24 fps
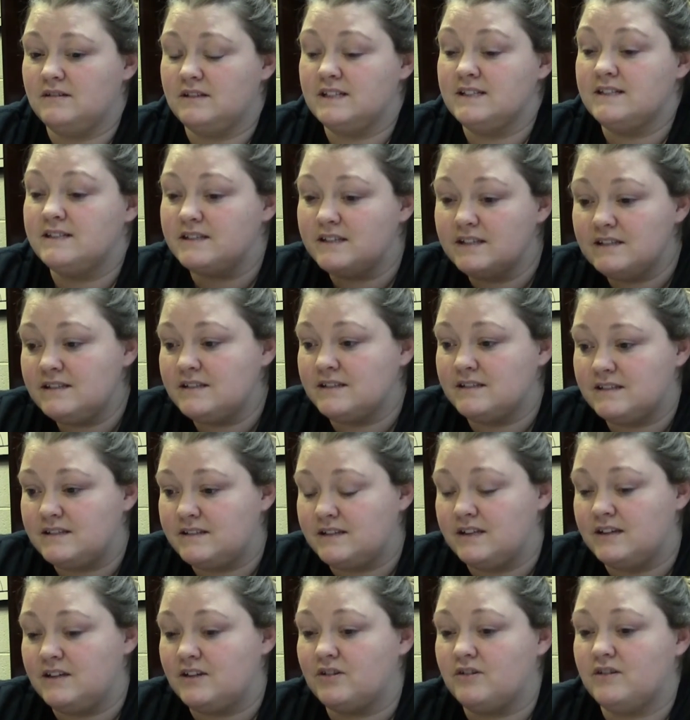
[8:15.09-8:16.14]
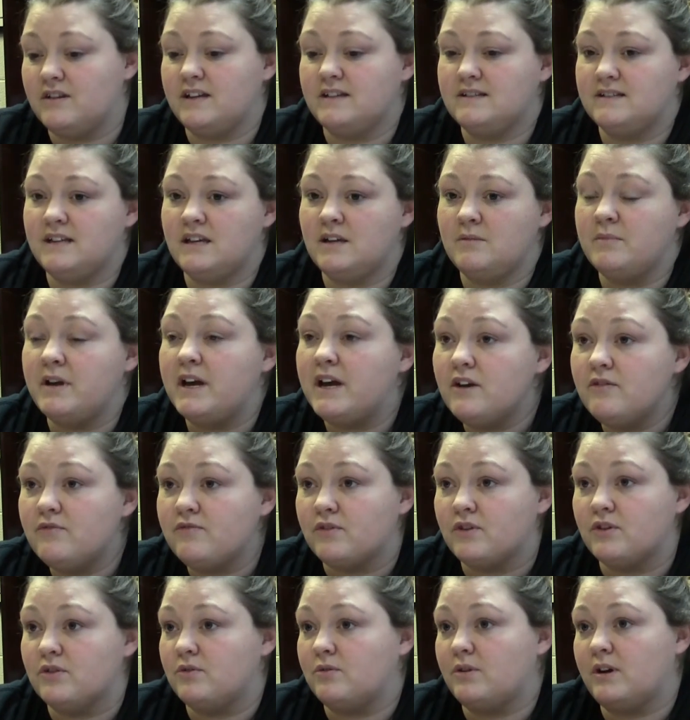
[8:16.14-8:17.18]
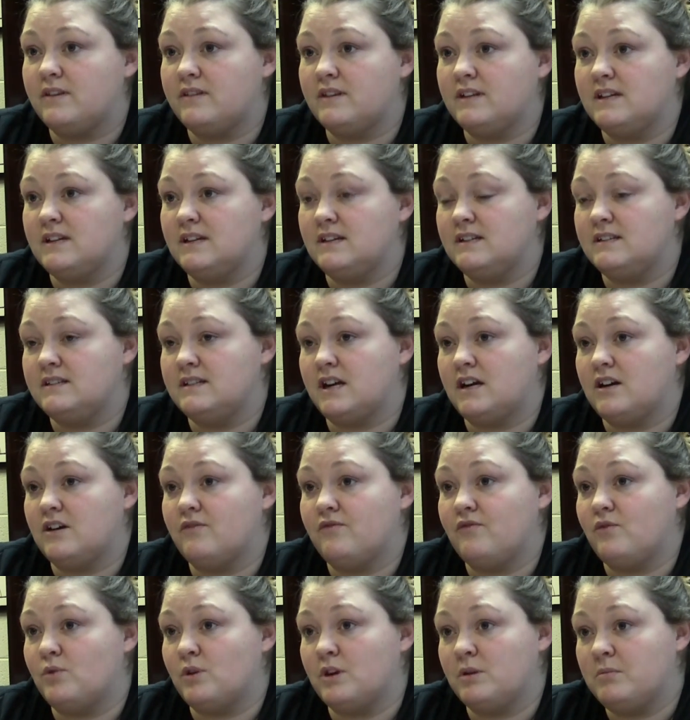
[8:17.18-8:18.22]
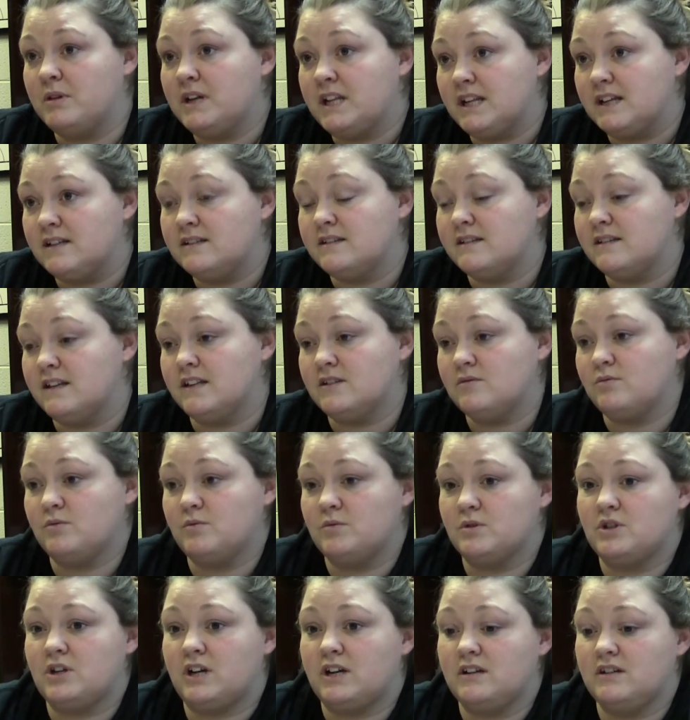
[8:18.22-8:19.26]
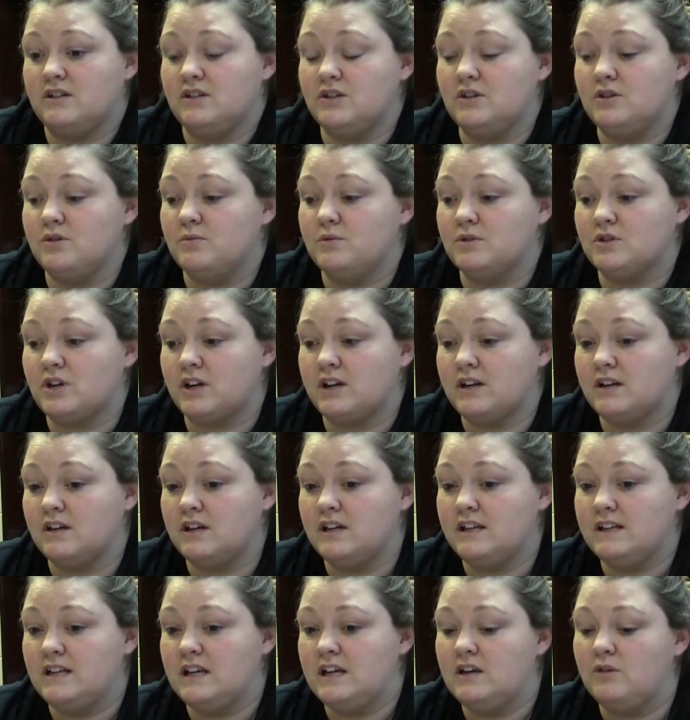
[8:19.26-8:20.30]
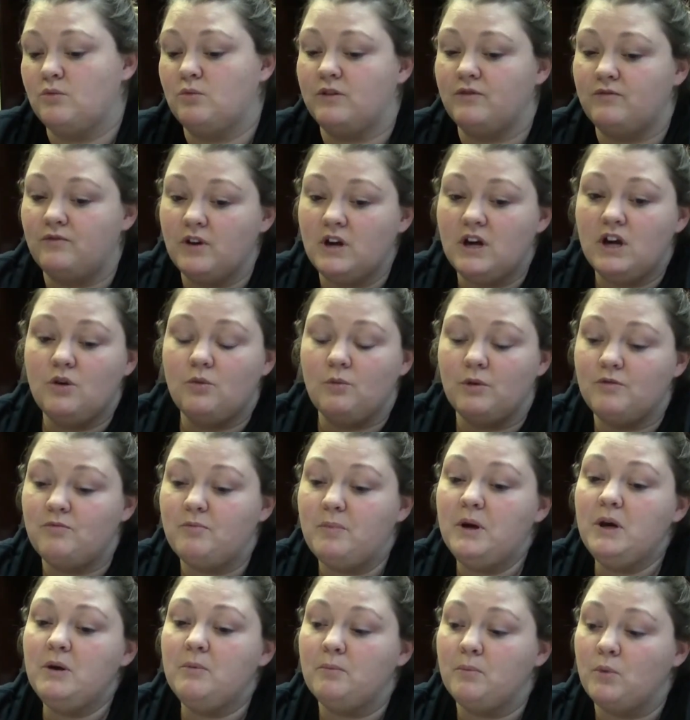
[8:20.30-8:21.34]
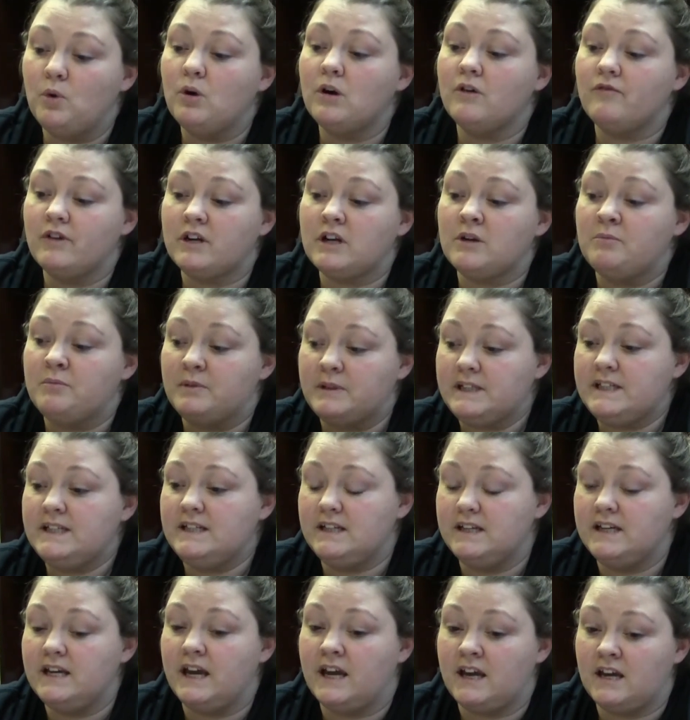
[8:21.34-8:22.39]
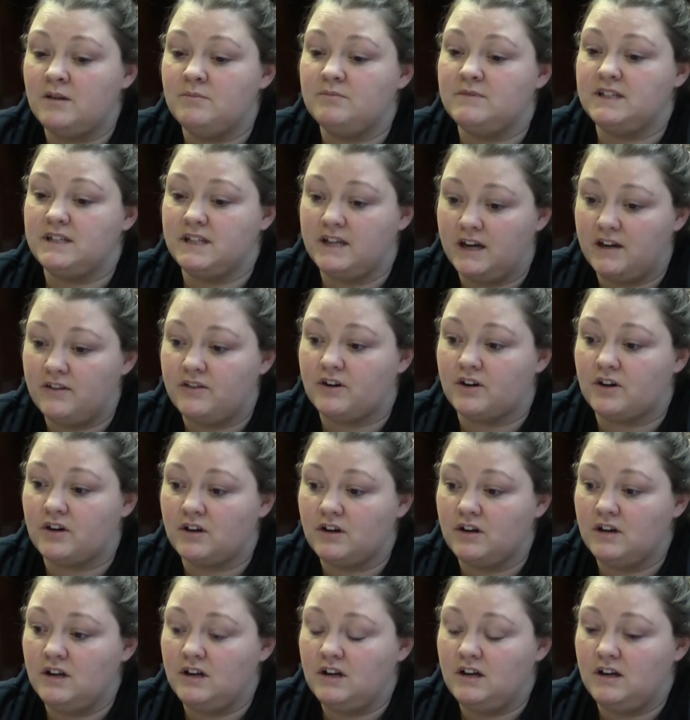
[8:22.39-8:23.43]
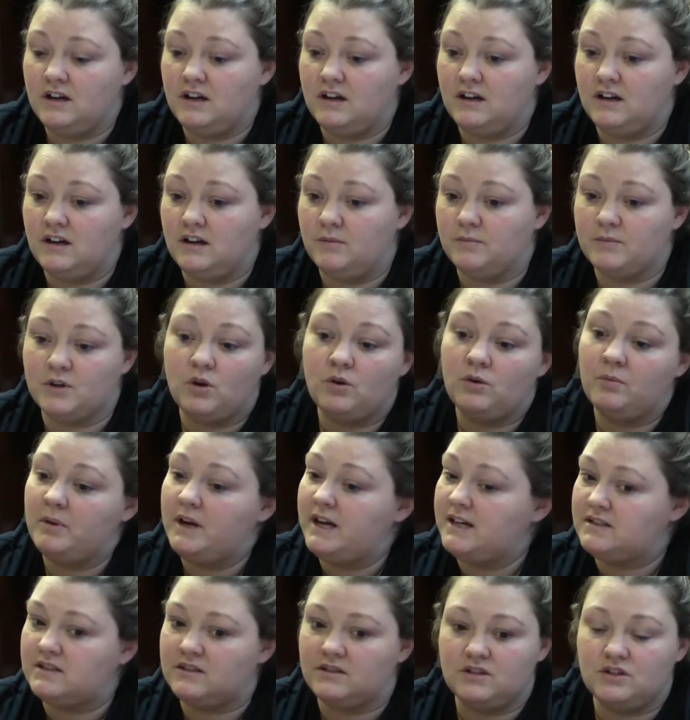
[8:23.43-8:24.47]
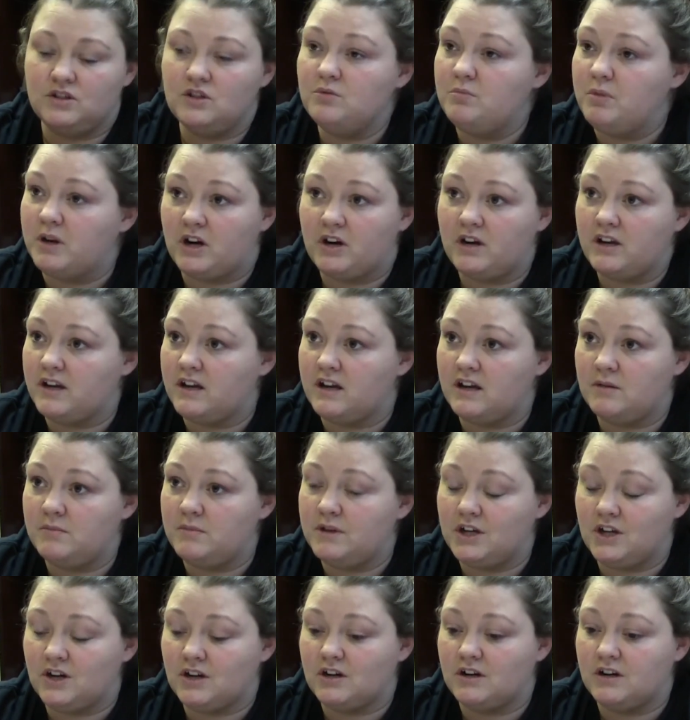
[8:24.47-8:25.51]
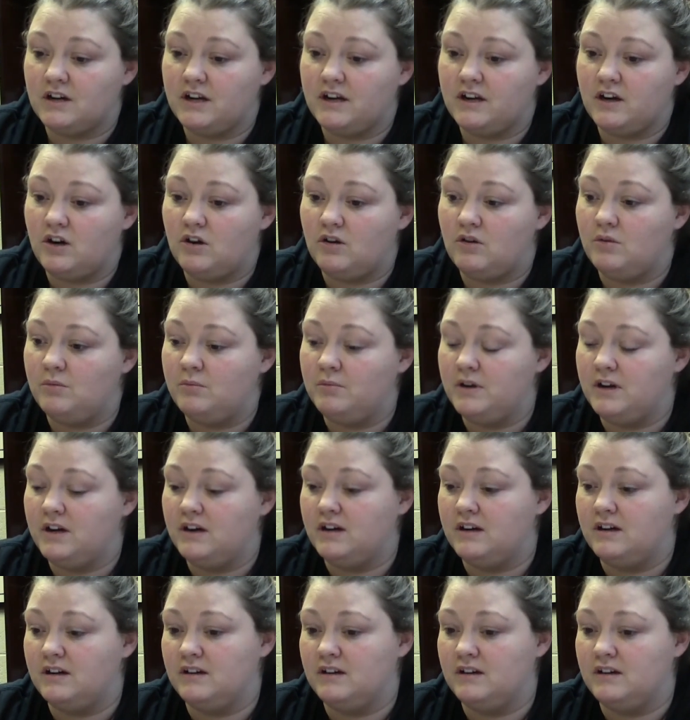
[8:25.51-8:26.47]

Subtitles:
consistency or that same effort throughout the entire 40 minutes, and that's what we're trying to do. We've put more of a complete game together, going back to the Newberry game here at home,